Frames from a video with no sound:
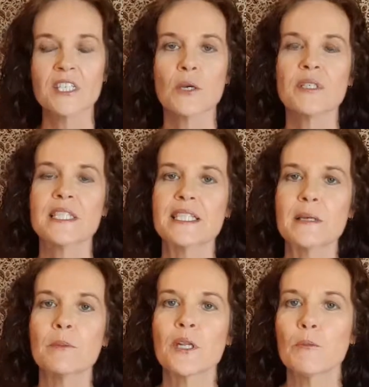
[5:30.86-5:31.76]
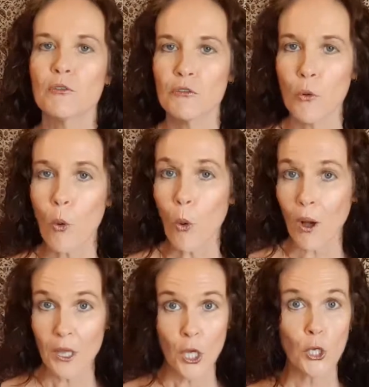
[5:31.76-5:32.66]
So in step number
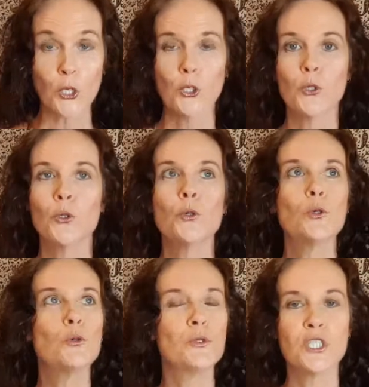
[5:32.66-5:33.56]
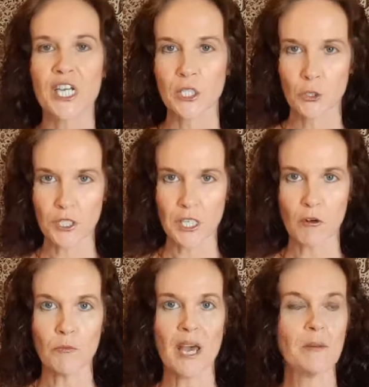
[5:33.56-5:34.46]
4, you project
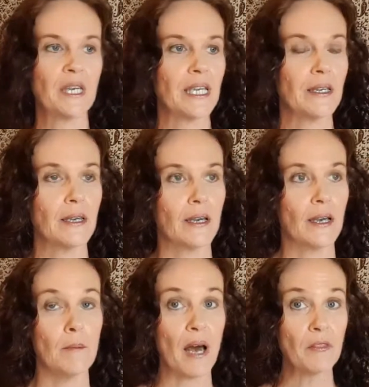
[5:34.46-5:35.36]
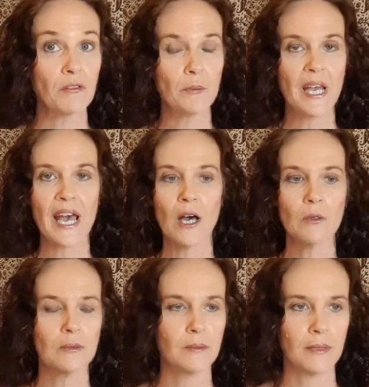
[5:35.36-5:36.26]
yourself maybe a month from
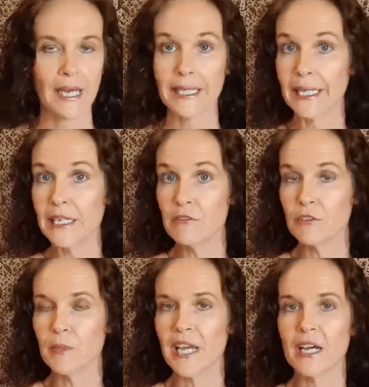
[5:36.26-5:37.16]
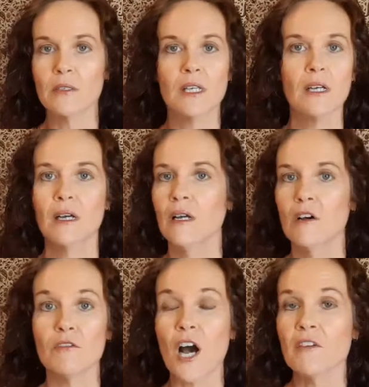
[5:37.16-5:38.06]
now, a year from now,
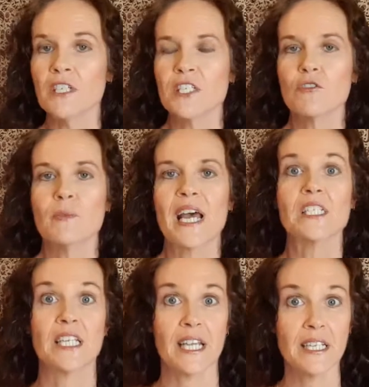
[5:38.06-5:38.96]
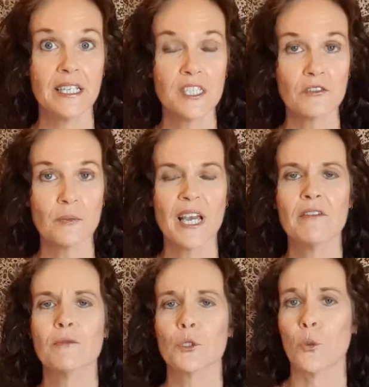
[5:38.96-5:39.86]
5 years from now, 10 years from now,
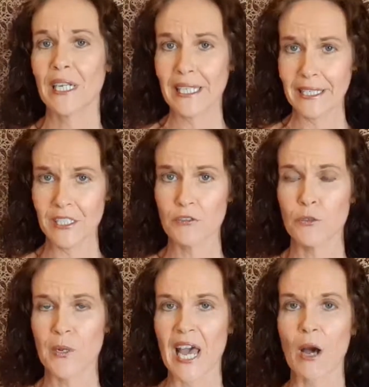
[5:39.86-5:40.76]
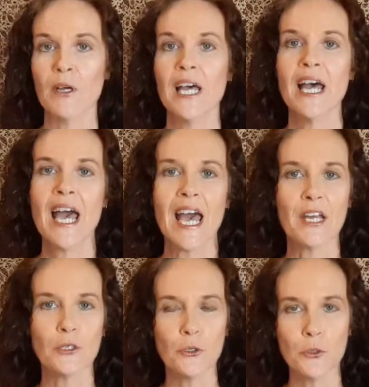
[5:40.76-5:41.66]
even 20 years from now,
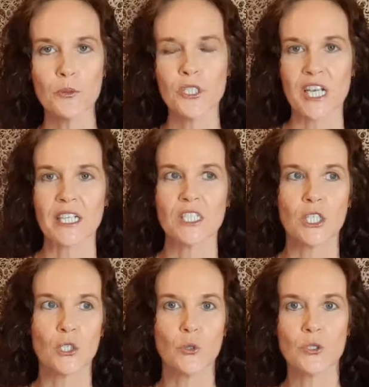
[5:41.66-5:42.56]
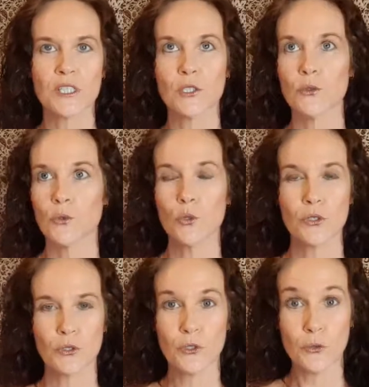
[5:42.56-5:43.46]
and you project
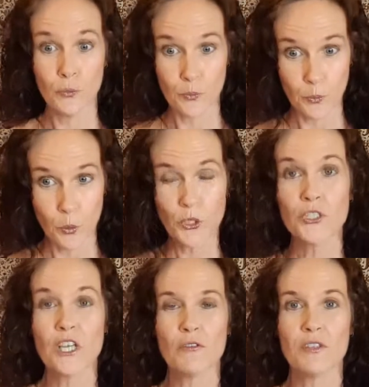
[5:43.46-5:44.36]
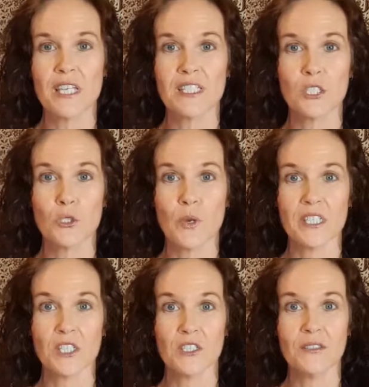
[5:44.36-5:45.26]
you put yourself in that
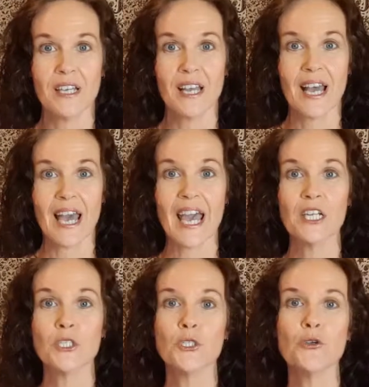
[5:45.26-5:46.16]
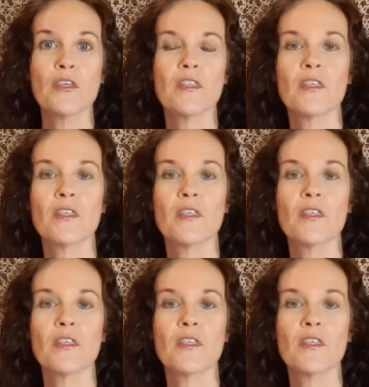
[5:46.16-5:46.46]
situation and you